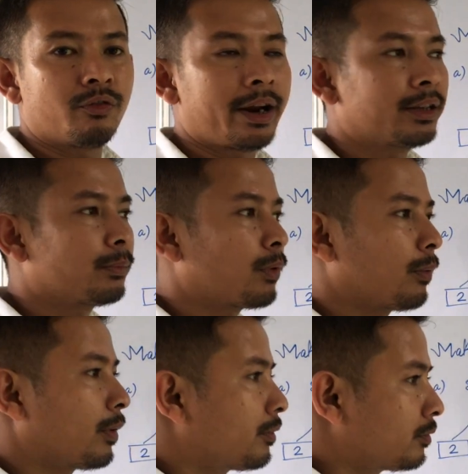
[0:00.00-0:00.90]
to find the
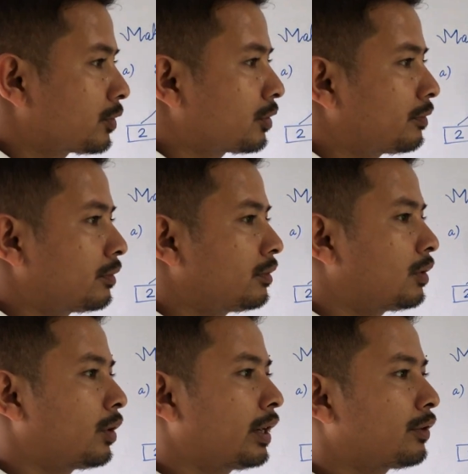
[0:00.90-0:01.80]
problems.
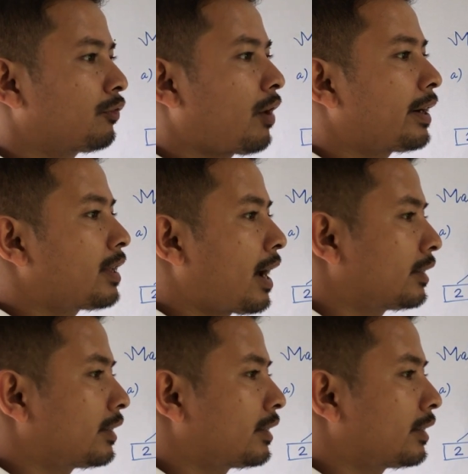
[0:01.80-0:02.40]
Okay, to find the